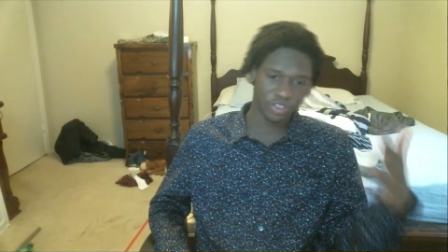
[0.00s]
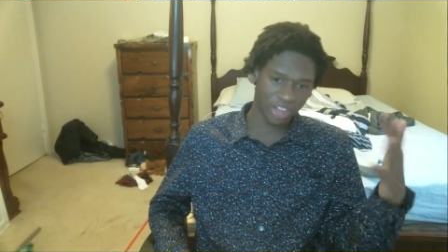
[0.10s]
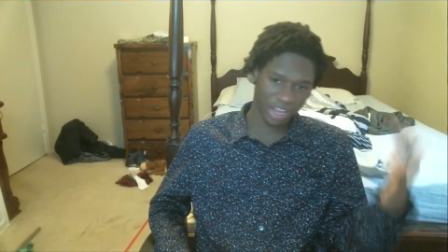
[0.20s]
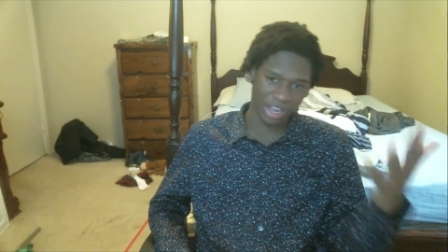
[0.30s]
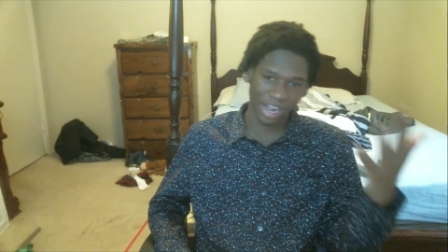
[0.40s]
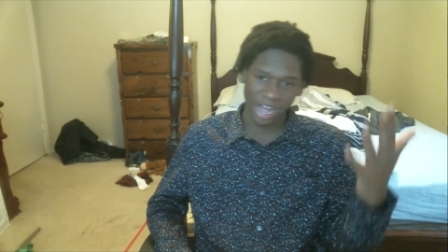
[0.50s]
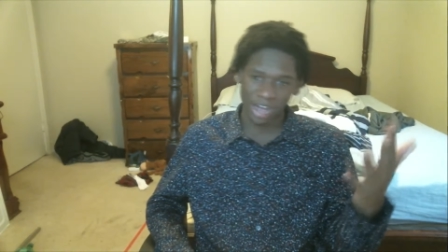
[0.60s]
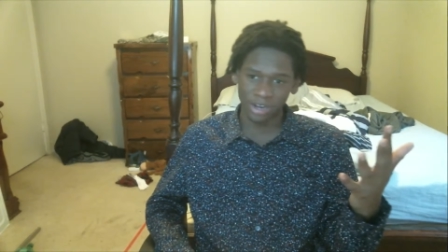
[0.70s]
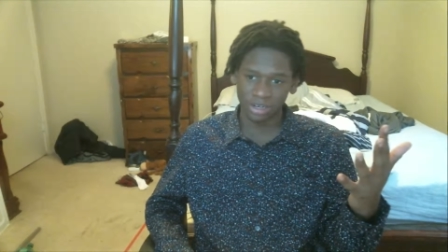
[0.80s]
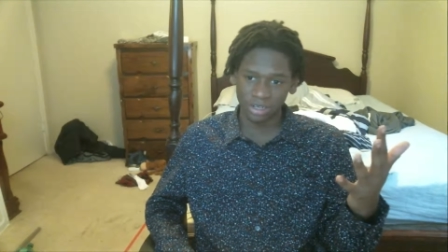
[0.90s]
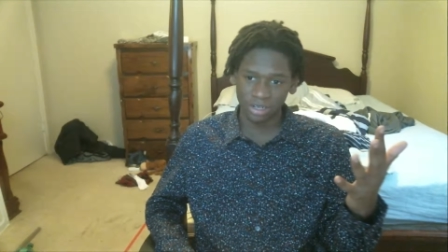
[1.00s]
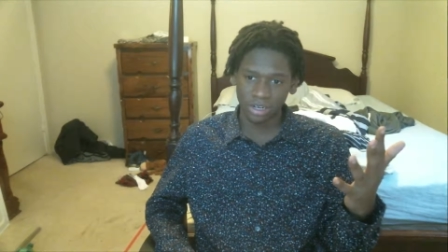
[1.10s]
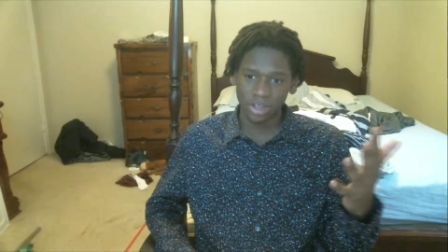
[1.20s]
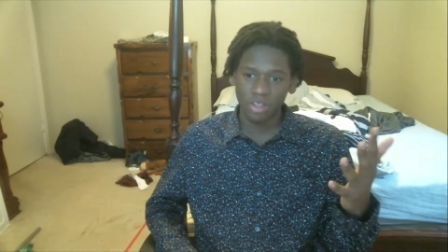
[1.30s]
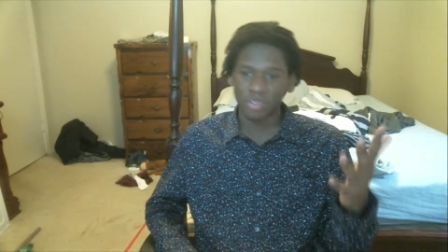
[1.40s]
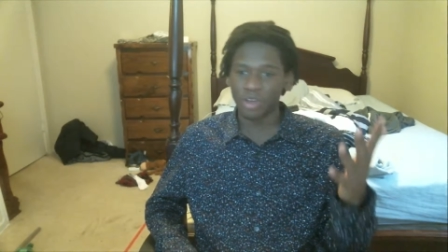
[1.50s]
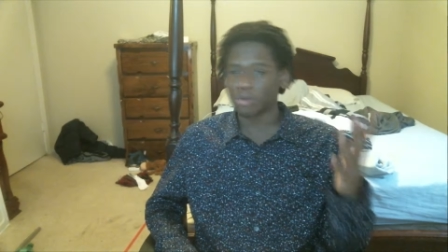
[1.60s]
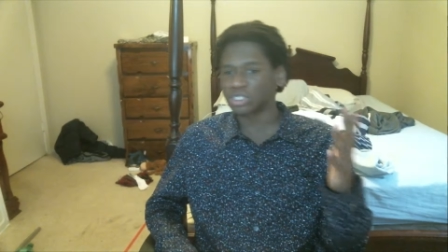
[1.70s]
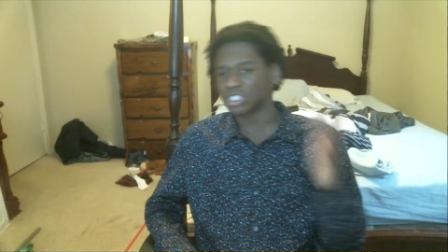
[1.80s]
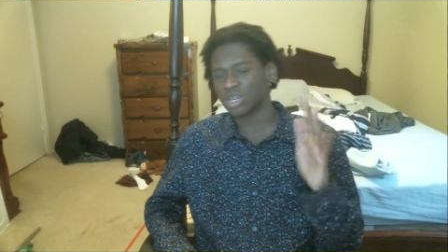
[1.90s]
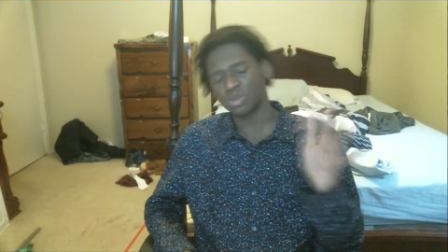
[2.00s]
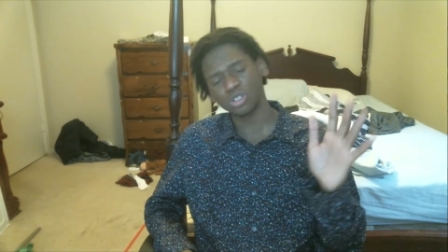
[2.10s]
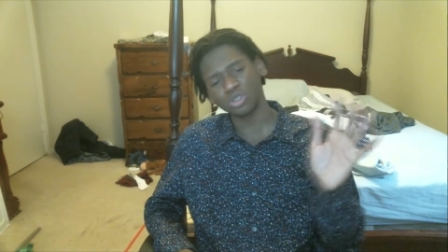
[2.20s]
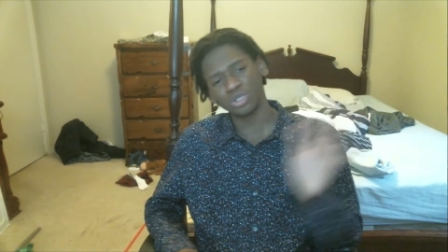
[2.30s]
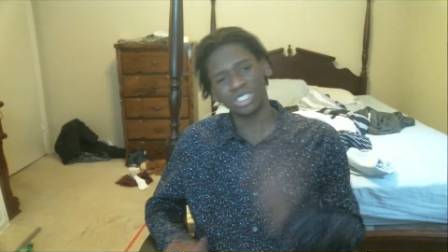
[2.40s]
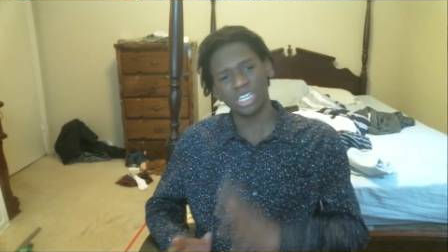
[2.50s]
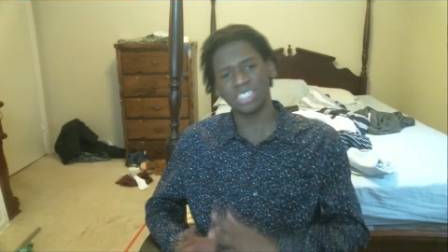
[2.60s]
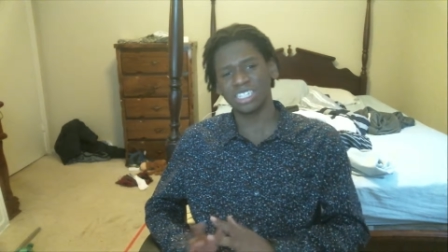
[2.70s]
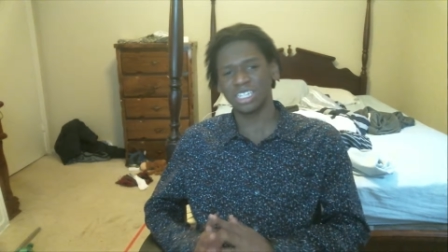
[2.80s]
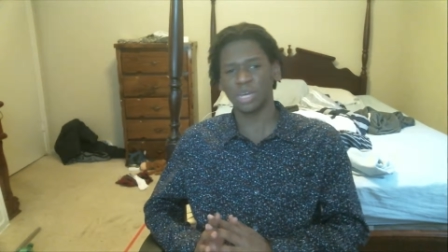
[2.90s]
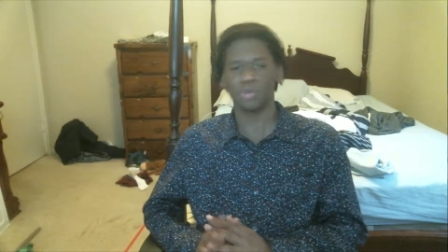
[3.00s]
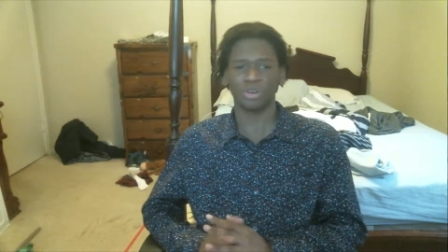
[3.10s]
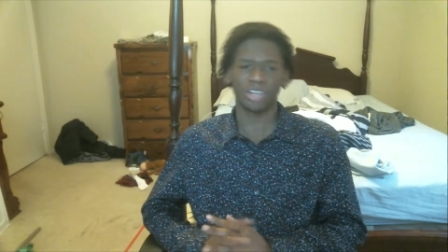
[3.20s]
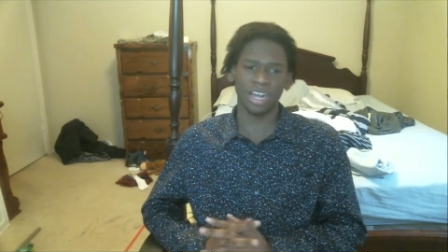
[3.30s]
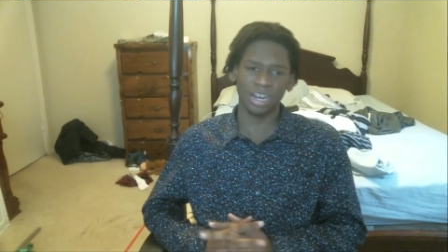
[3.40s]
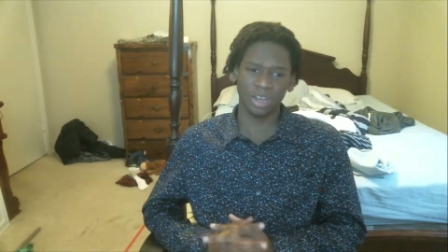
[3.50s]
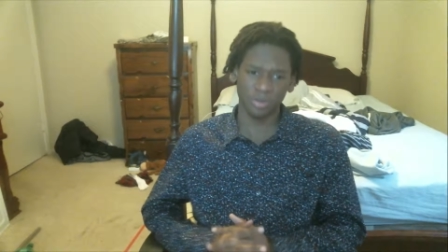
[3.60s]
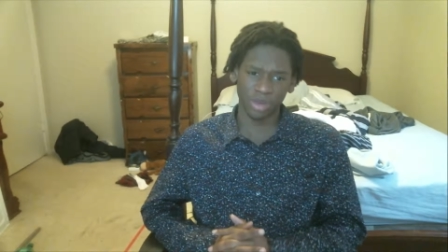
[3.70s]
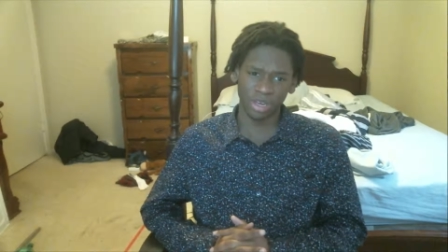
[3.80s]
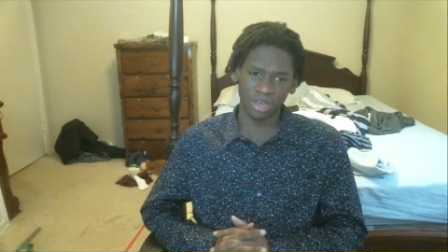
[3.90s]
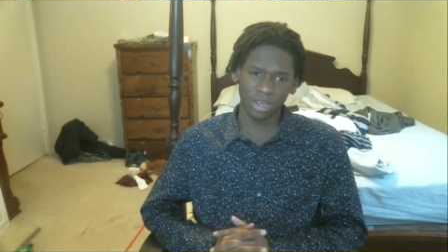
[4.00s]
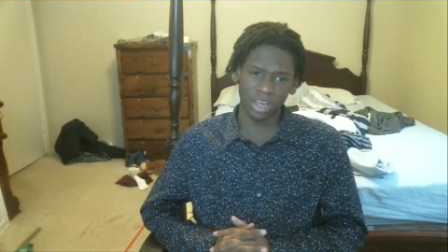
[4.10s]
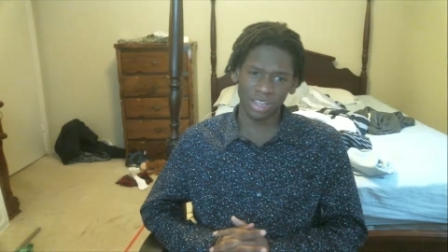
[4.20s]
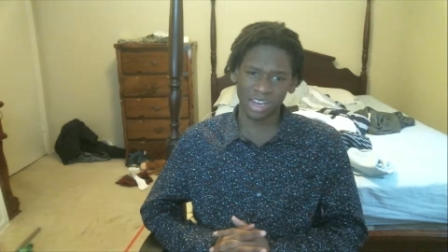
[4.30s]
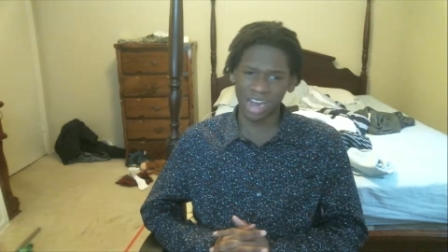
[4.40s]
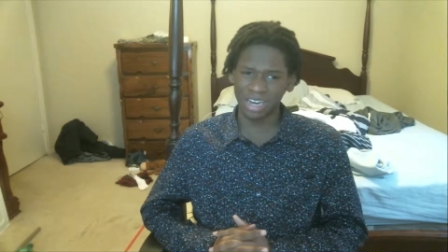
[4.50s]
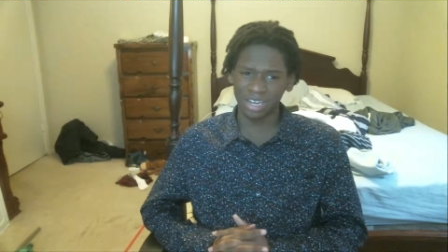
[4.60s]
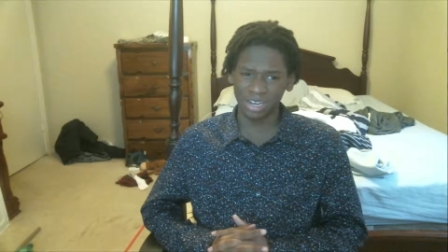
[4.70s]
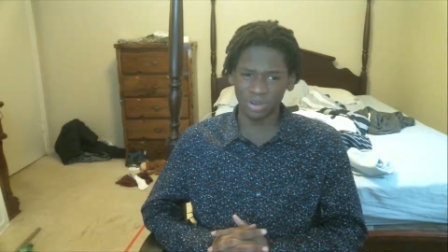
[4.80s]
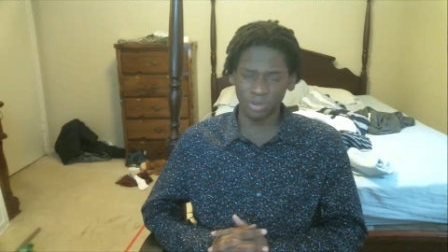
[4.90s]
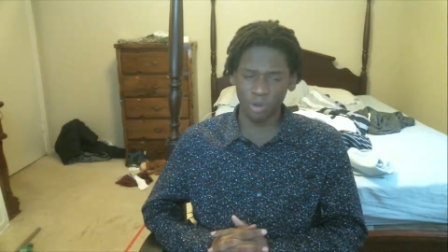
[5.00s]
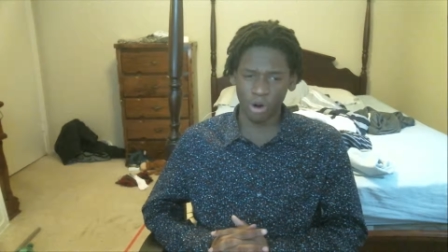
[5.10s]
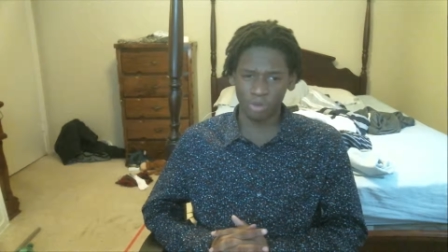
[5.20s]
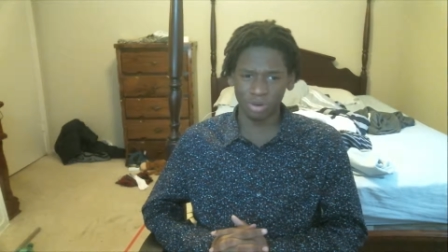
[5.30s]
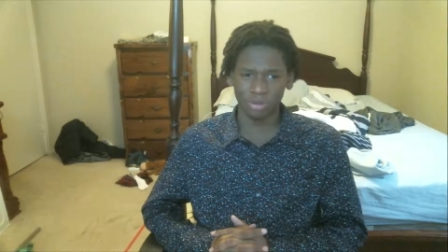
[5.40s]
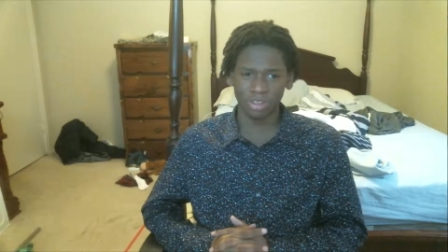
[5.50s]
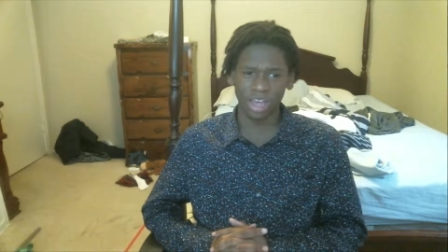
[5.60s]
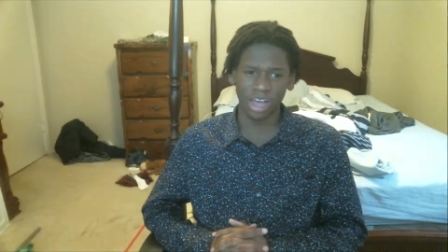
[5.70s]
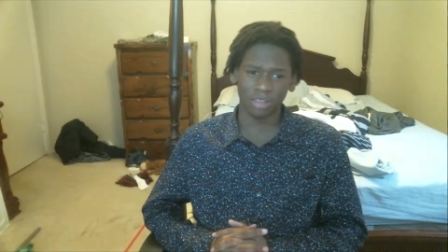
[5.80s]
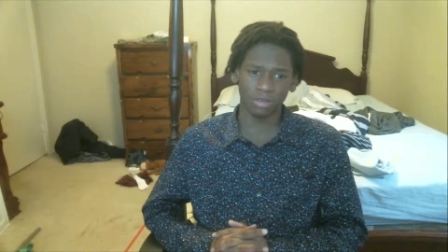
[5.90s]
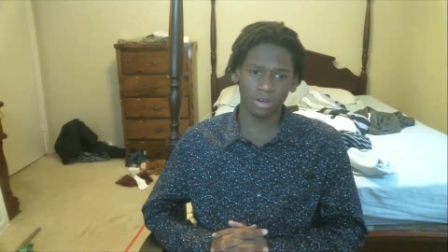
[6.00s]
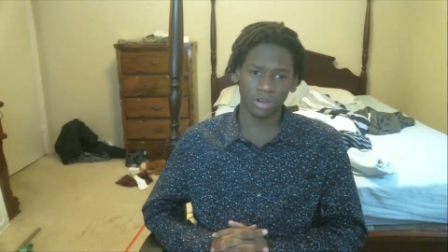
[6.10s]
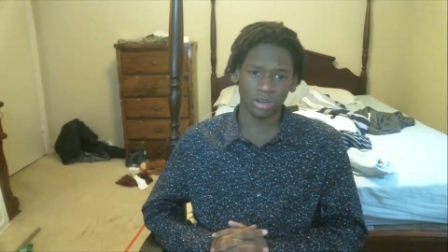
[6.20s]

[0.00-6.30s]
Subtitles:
thing I had. There was someone who said that they were dating me and that I didn't want to be with Catherine.